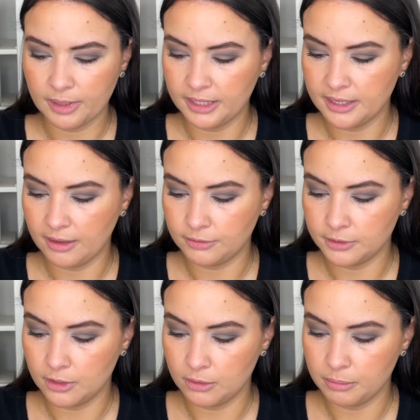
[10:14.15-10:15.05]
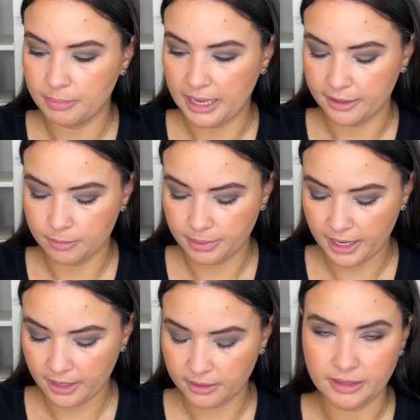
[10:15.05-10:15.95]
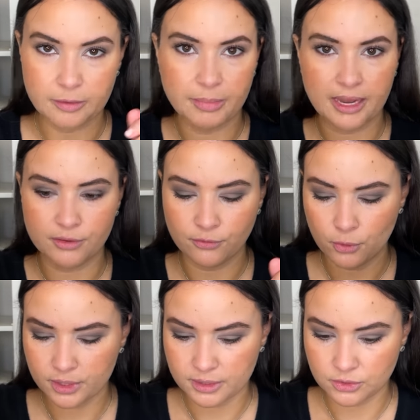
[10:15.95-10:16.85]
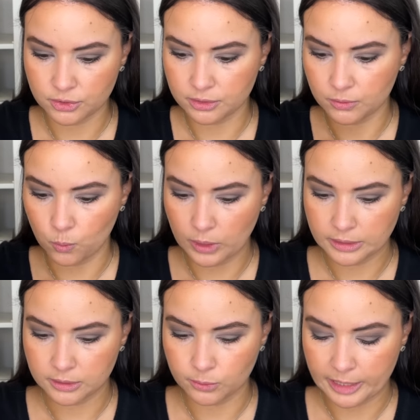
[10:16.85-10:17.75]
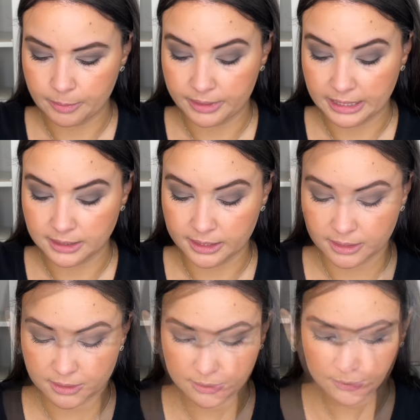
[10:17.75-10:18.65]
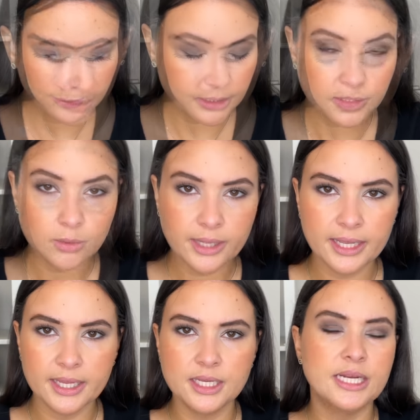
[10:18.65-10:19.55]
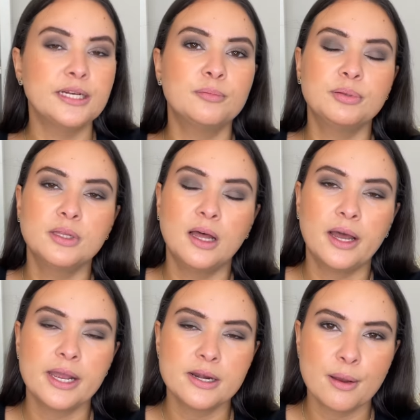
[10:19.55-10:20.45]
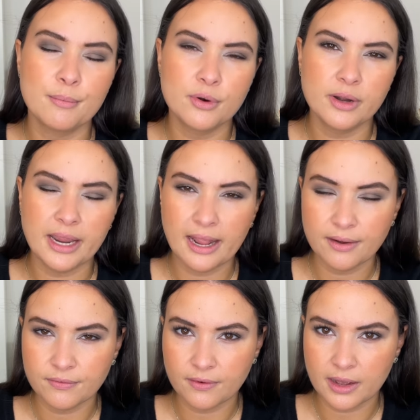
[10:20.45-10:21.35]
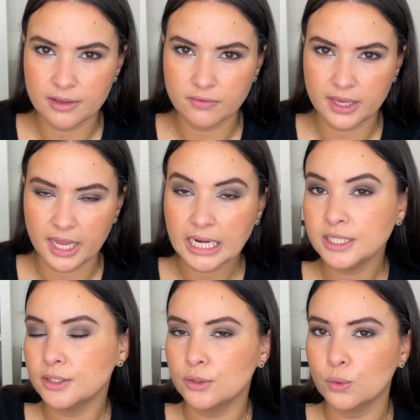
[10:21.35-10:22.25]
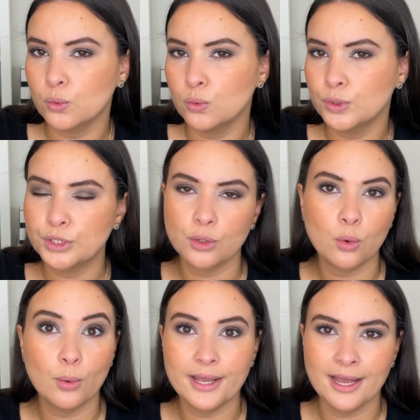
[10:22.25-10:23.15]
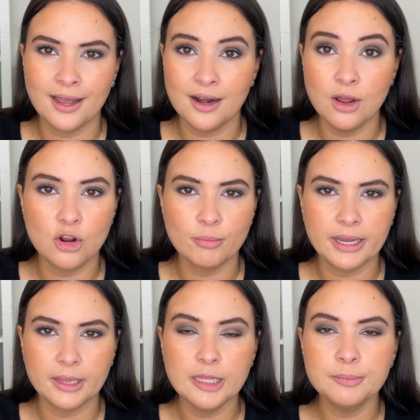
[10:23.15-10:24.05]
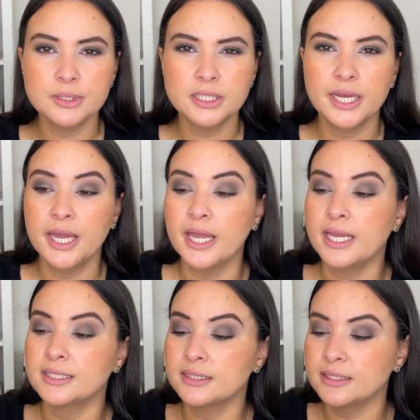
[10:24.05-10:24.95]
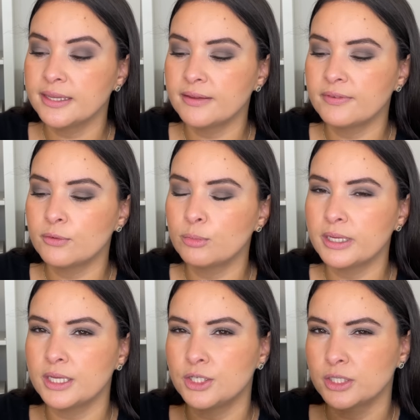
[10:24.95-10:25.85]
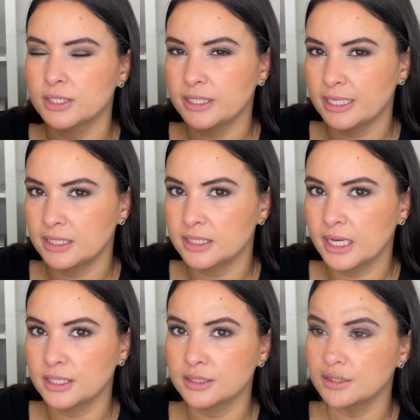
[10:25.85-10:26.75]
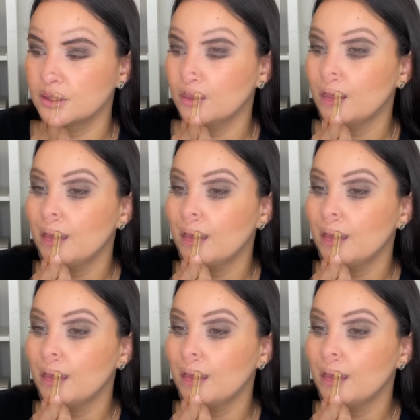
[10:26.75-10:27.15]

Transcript: I didn't have to go back and back, like back and forth. It's just one swipe, that's it. Let's go ahead and apply number 858 Rouge Royale on my lips and see if it will be just as intense.